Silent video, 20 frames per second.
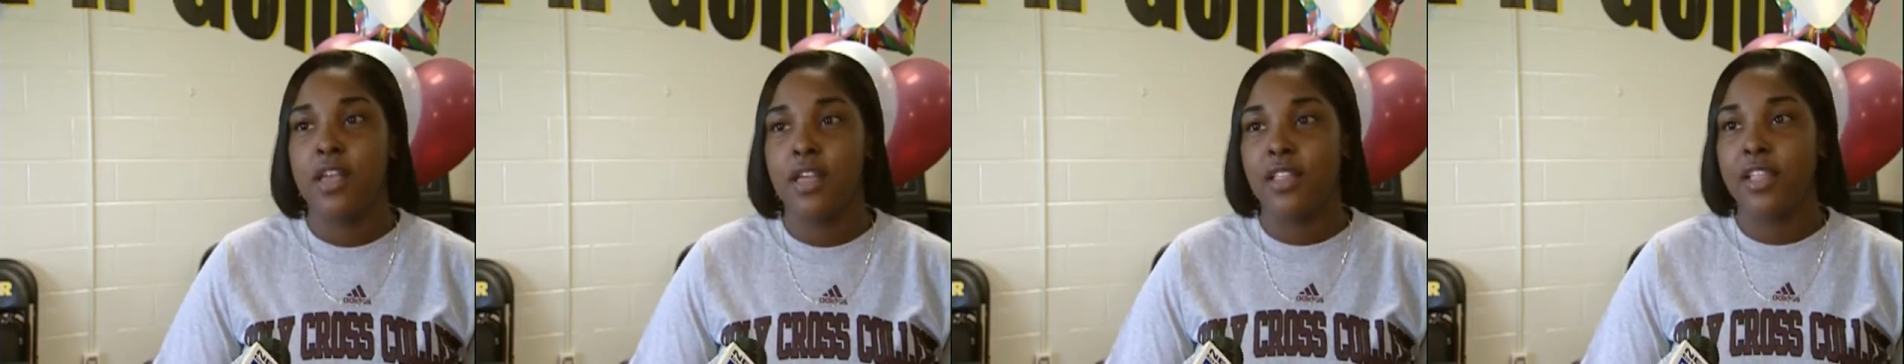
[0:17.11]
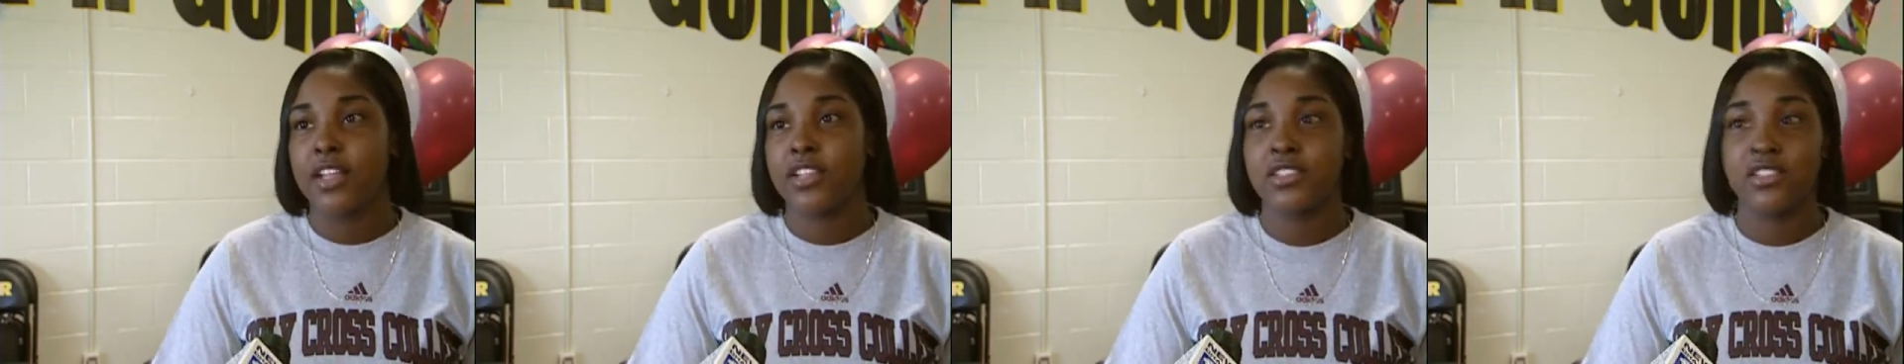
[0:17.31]

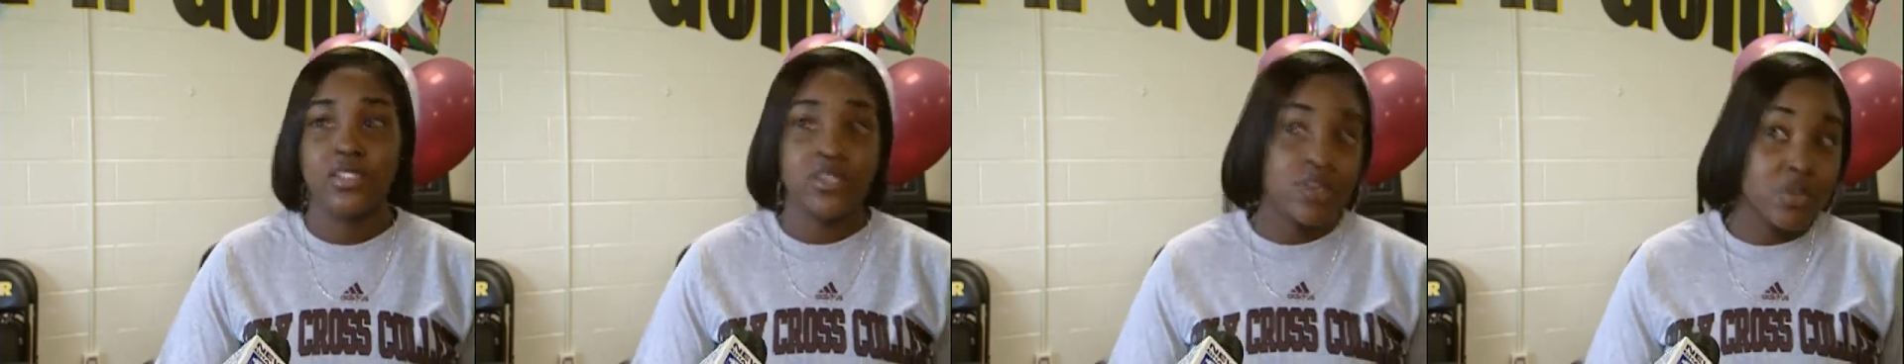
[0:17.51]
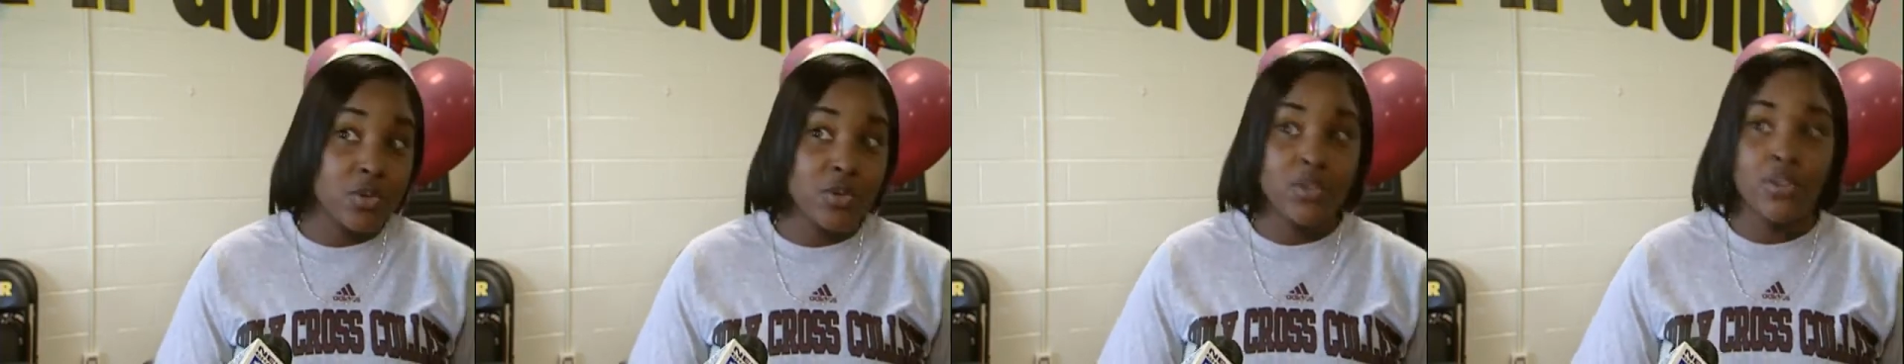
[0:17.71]
like the
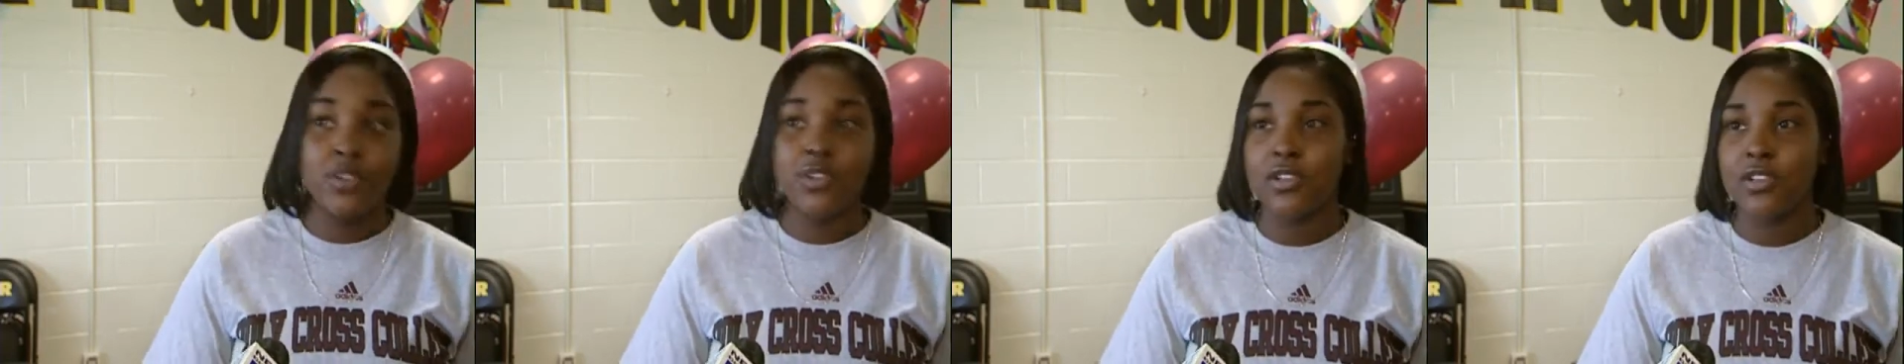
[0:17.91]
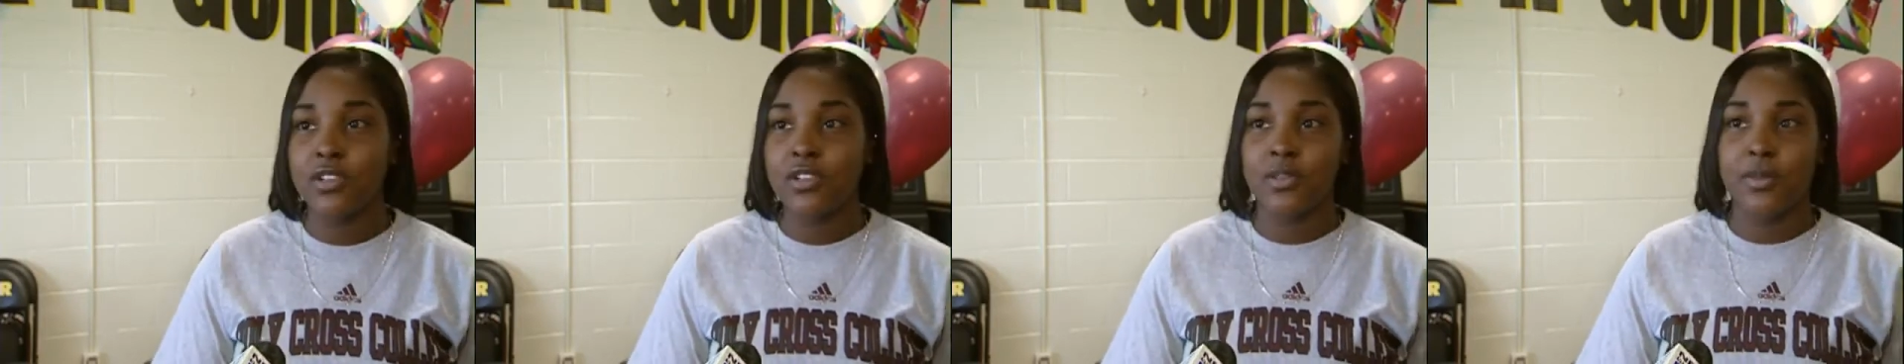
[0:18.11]

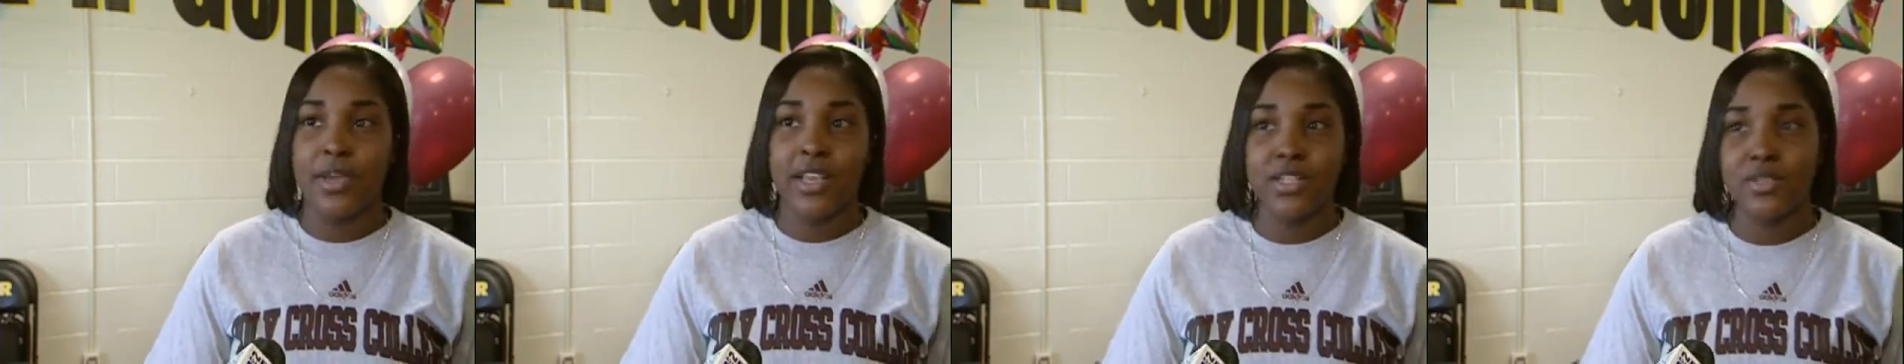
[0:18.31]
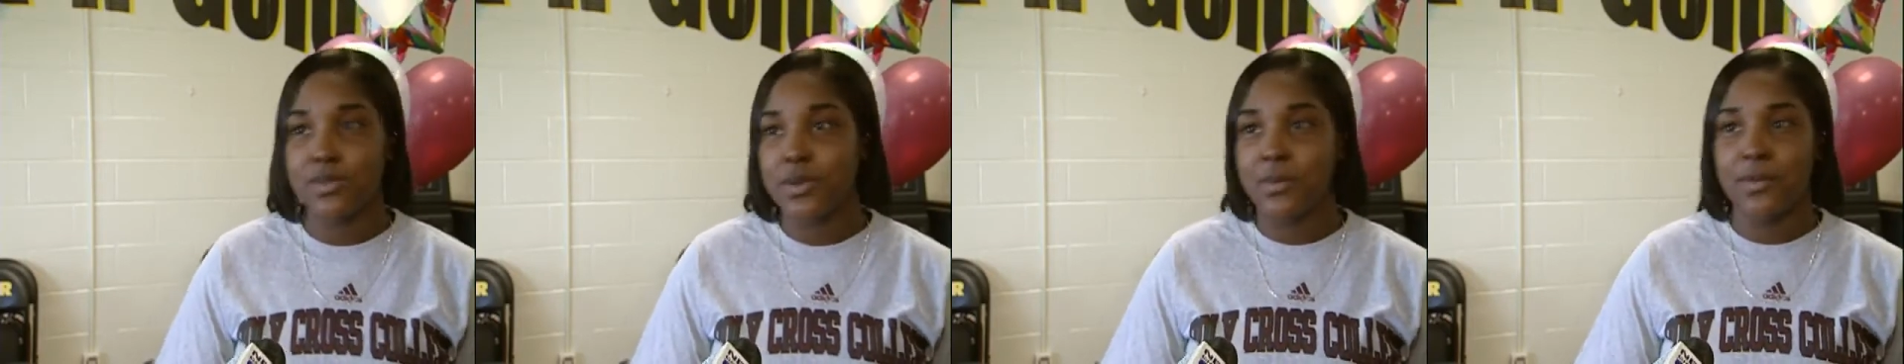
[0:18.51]
school, the
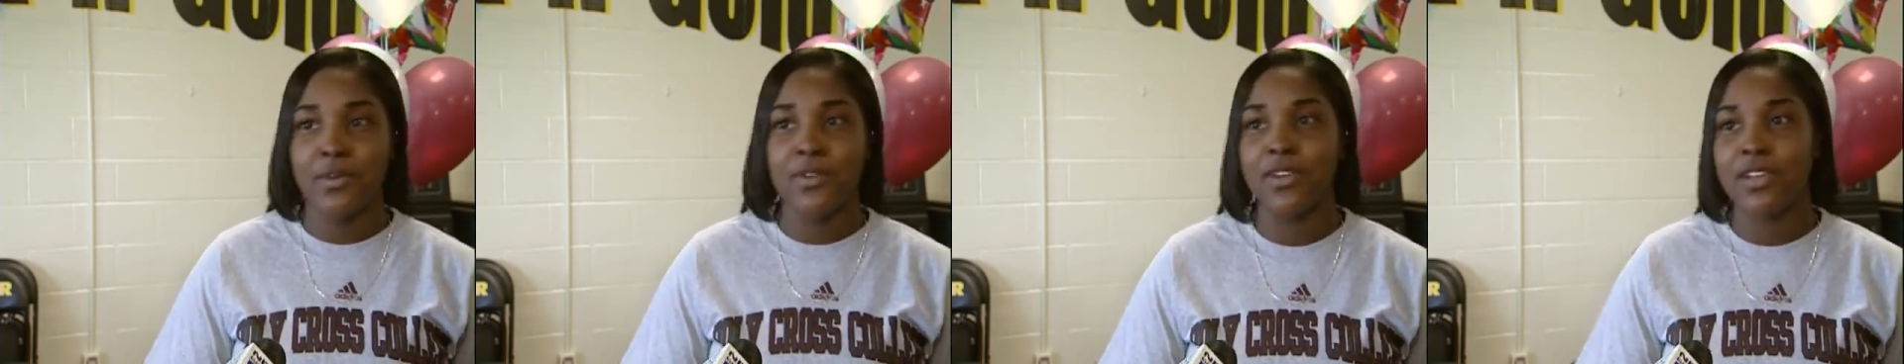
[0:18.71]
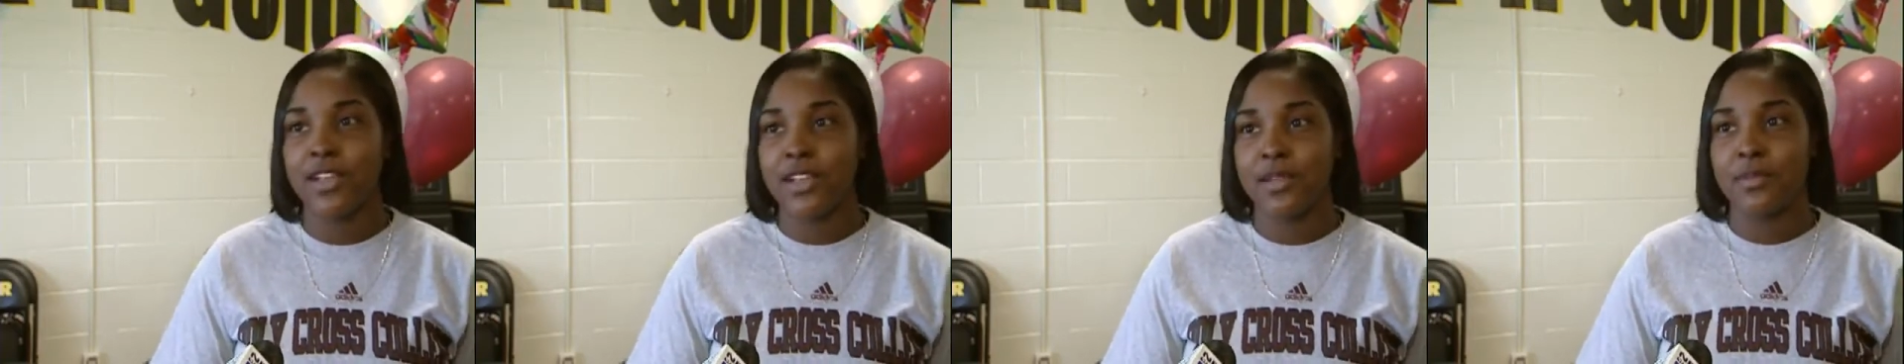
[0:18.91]
basketball
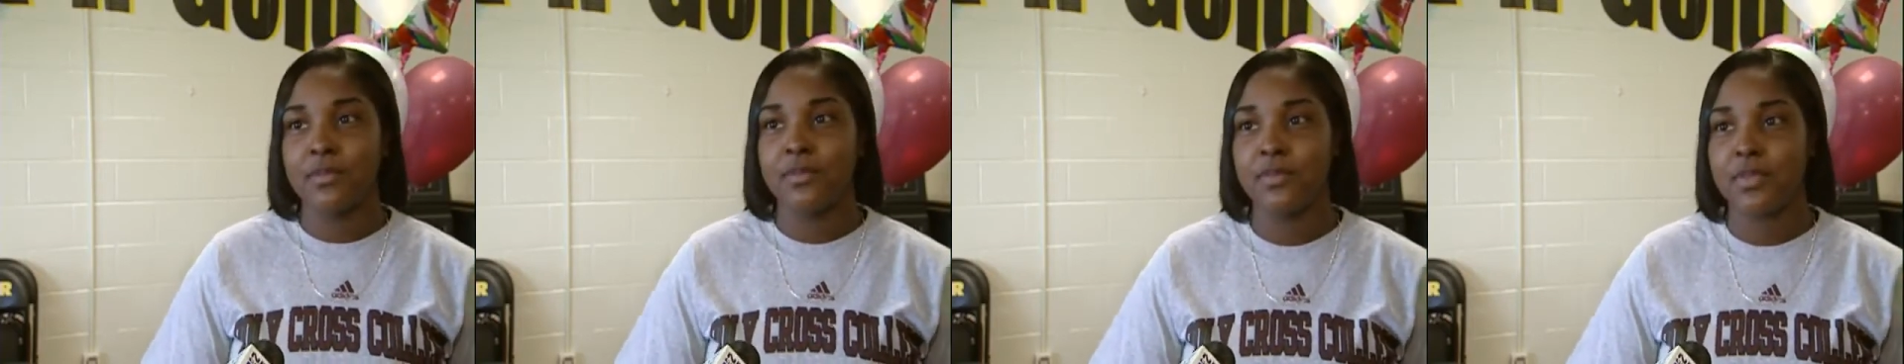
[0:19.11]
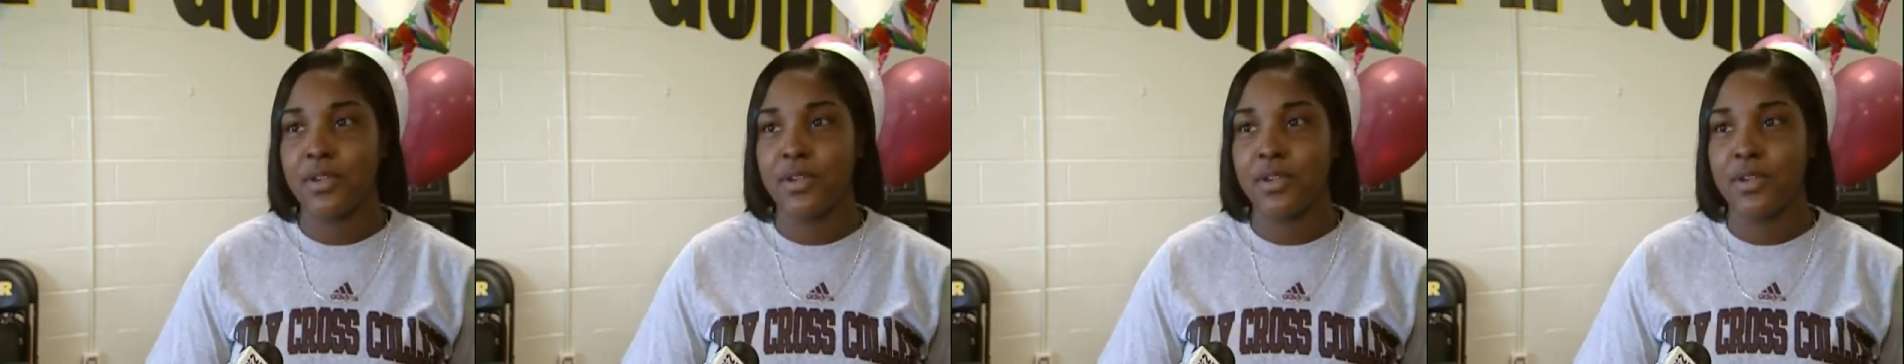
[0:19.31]
program,